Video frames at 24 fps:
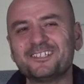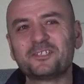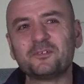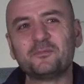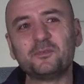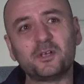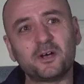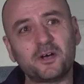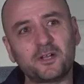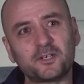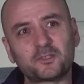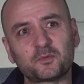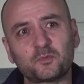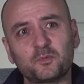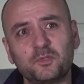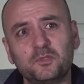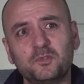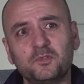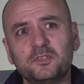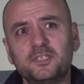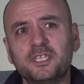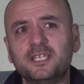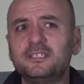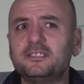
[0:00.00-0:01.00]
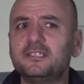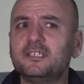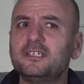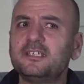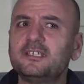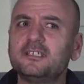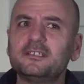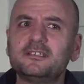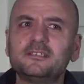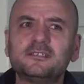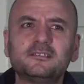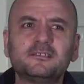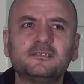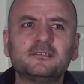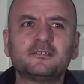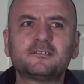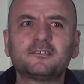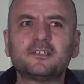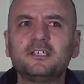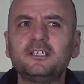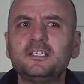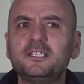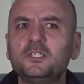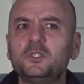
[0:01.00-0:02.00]
to be honest with you they didn't
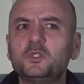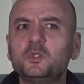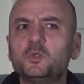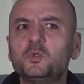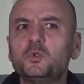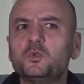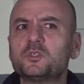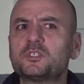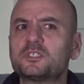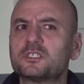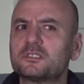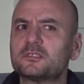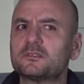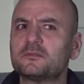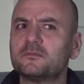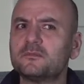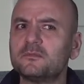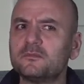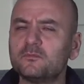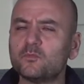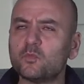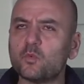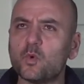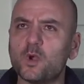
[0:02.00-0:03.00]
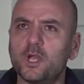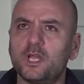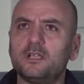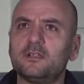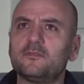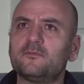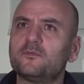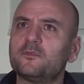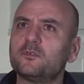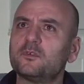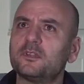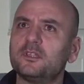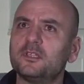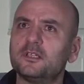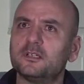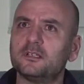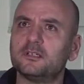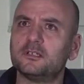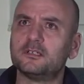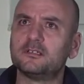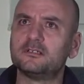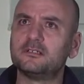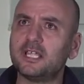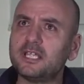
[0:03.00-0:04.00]
really do well for
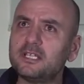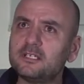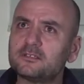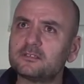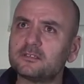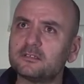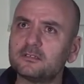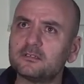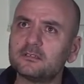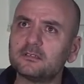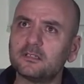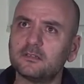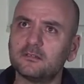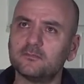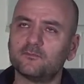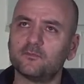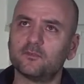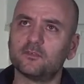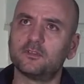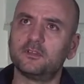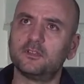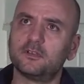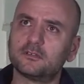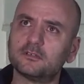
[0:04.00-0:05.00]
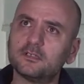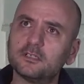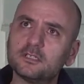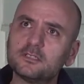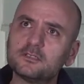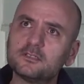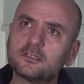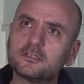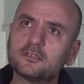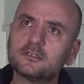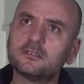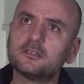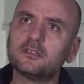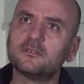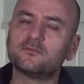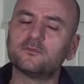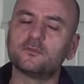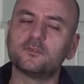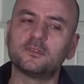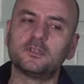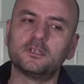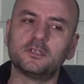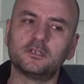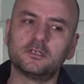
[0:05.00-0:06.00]
their nation and for their religion and
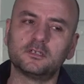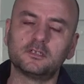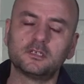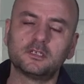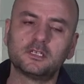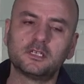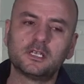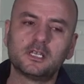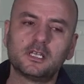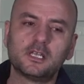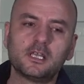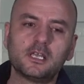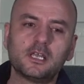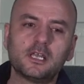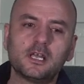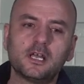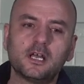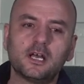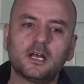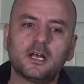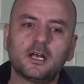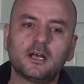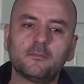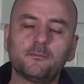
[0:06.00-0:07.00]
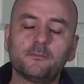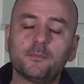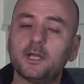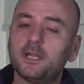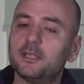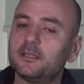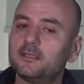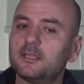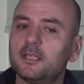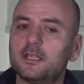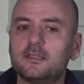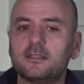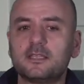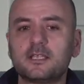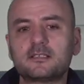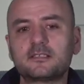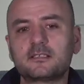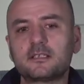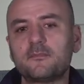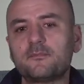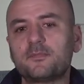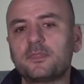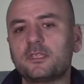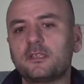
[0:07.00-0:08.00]
for their um, and that, that's
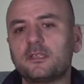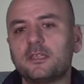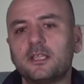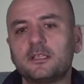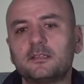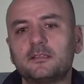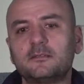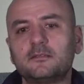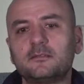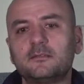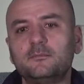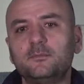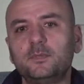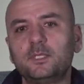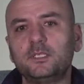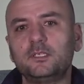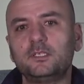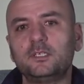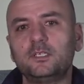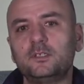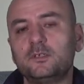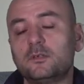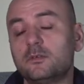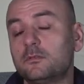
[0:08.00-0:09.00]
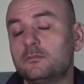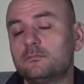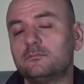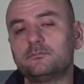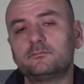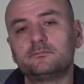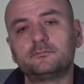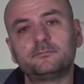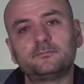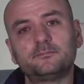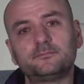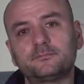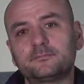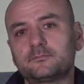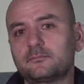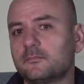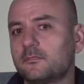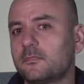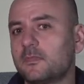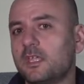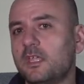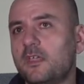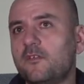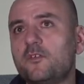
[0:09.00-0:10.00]
something that you know
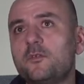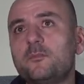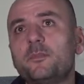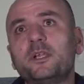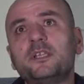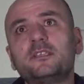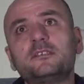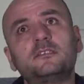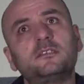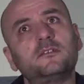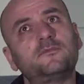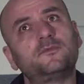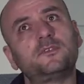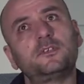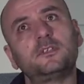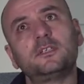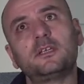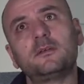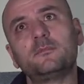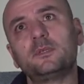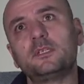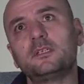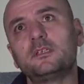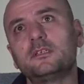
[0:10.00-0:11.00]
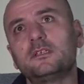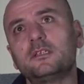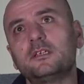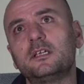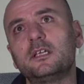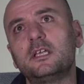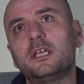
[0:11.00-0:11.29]
everybody's different i mean